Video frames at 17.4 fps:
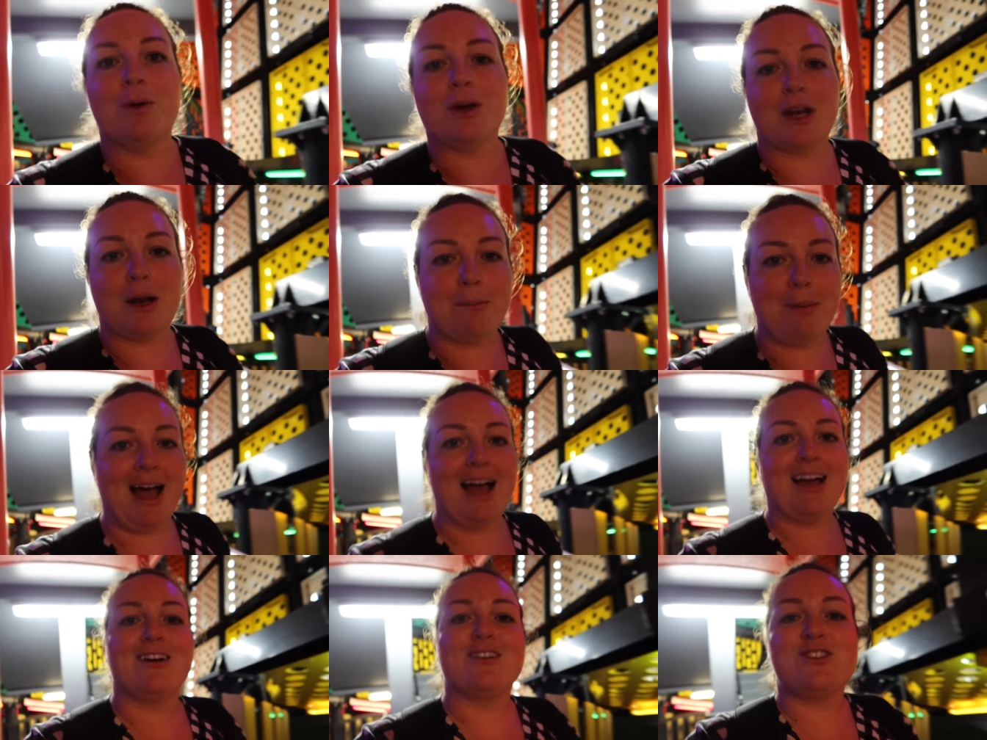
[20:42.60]
We're gonna
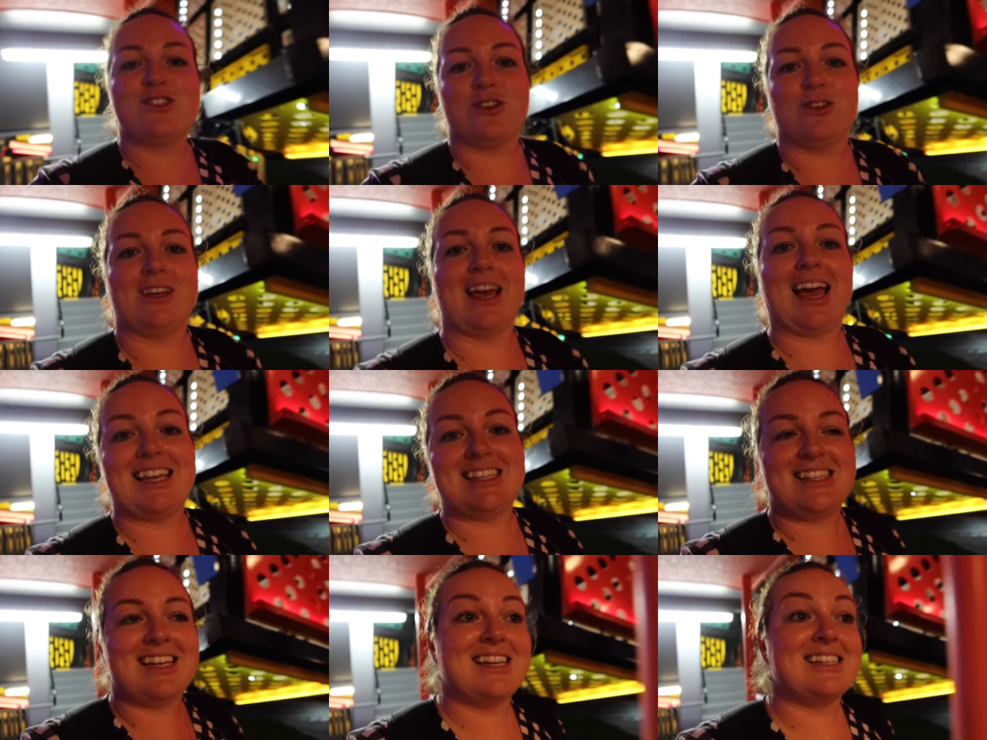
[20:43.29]
pack our
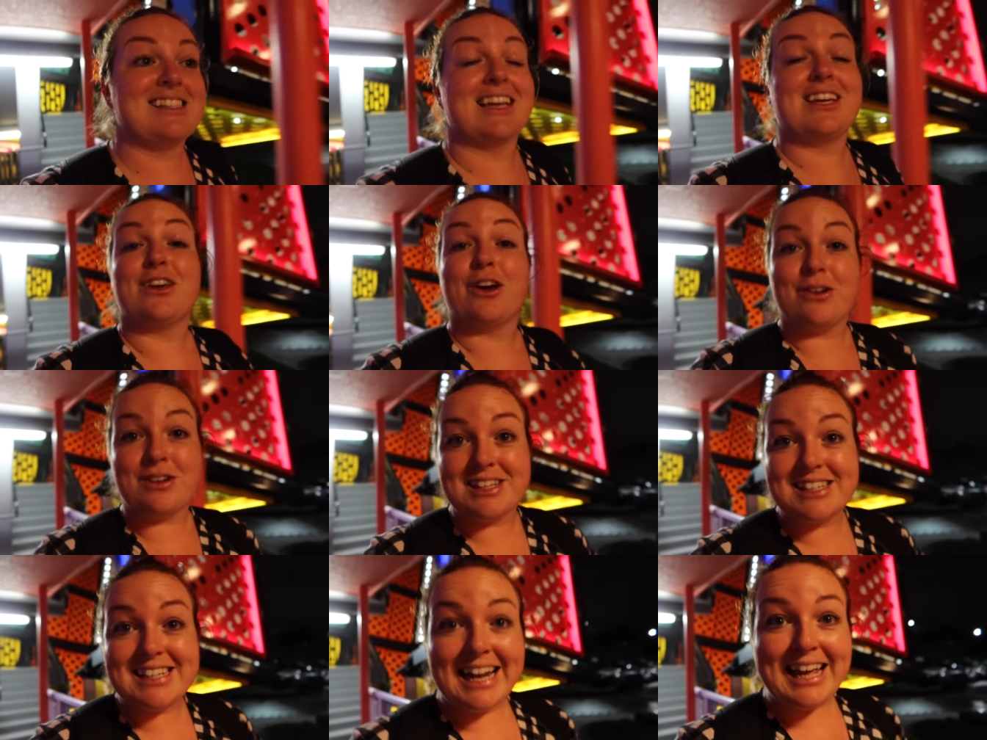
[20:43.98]
suitcases and go
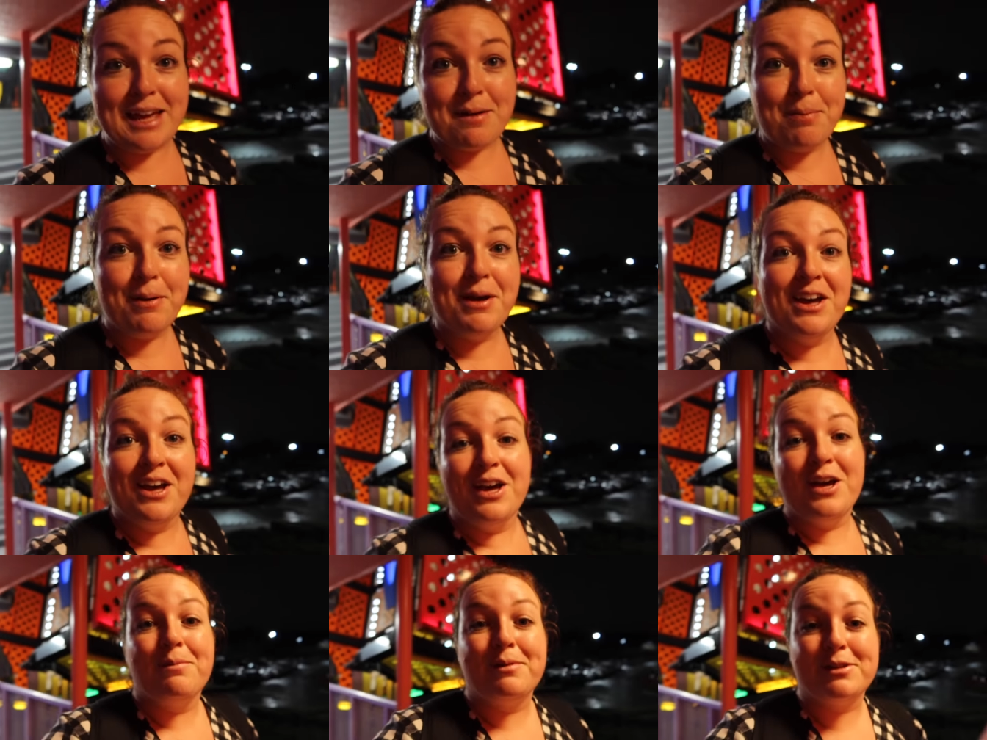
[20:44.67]
to sleep,
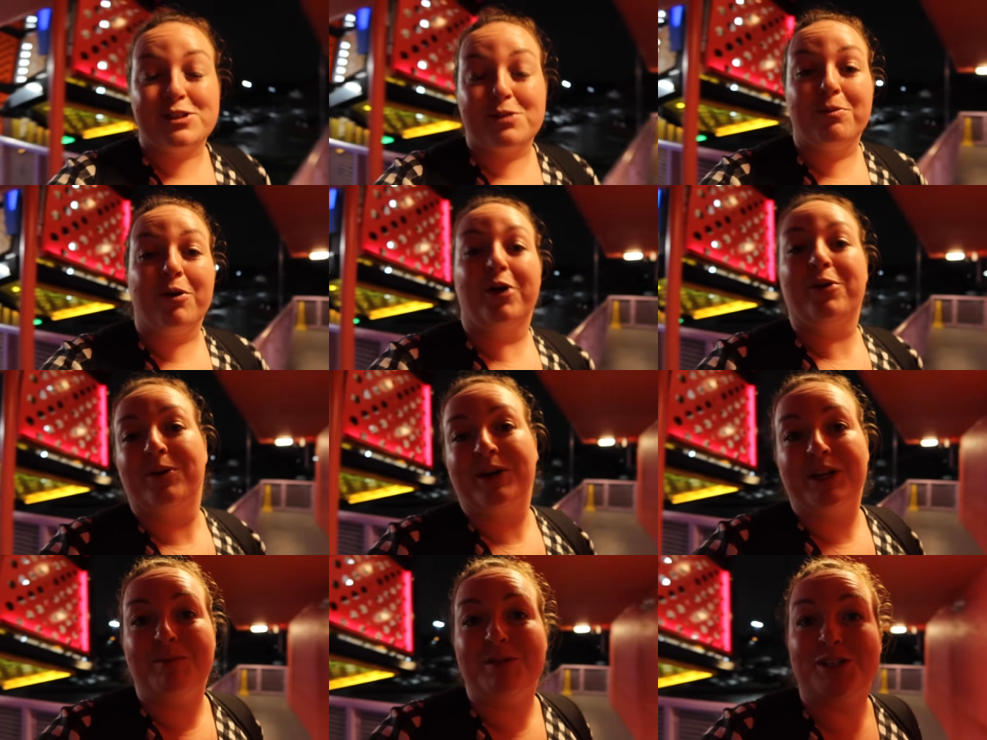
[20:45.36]
but tomorrow
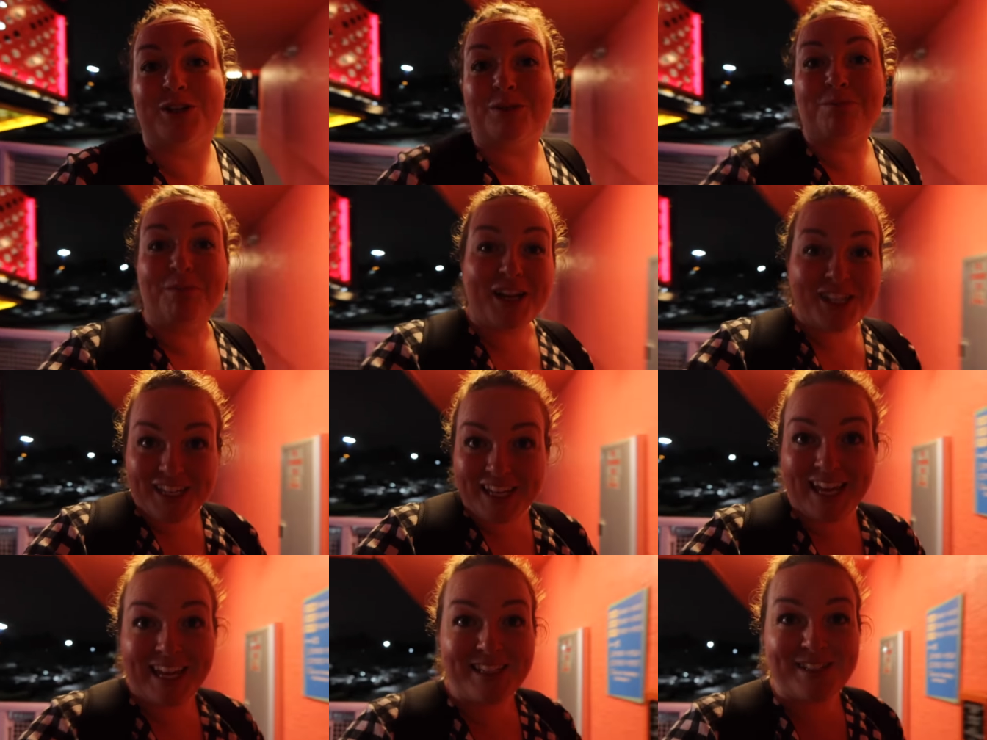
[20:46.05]
we're gonna be doing
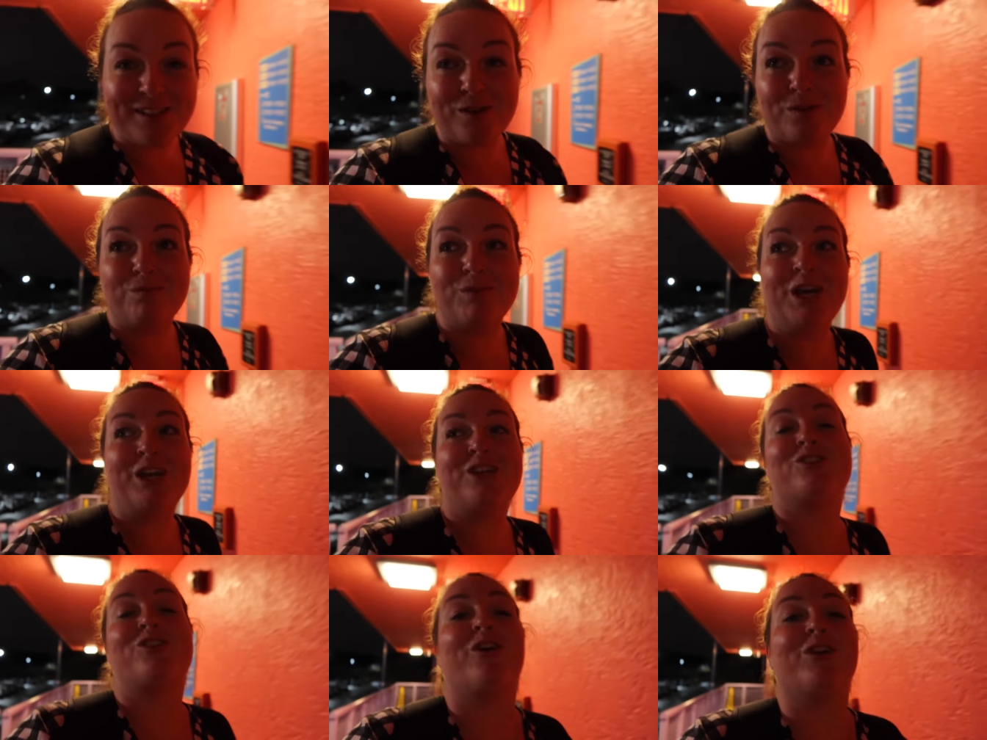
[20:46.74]
Magic Kingdom,
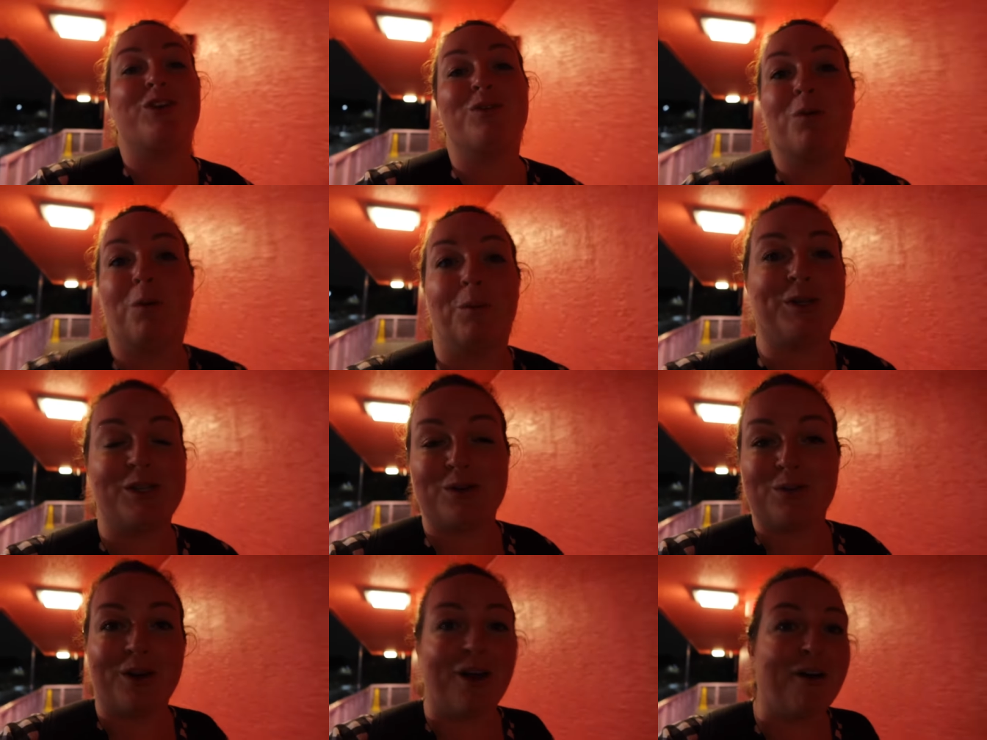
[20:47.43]
showing you what we
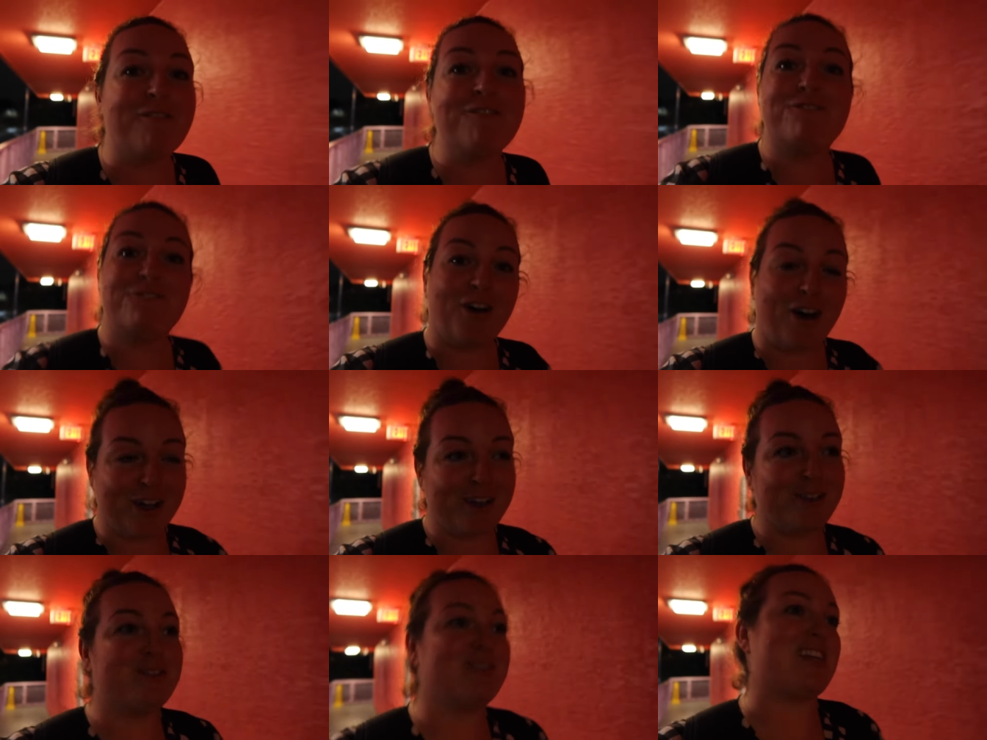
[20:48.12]
do on our
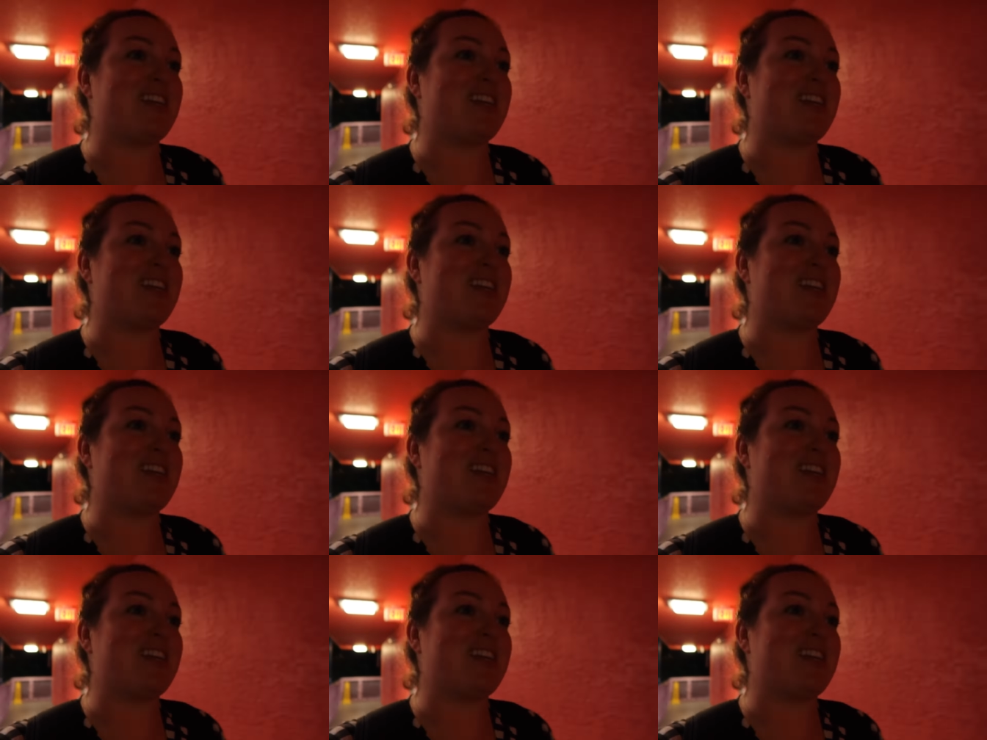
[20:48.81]
final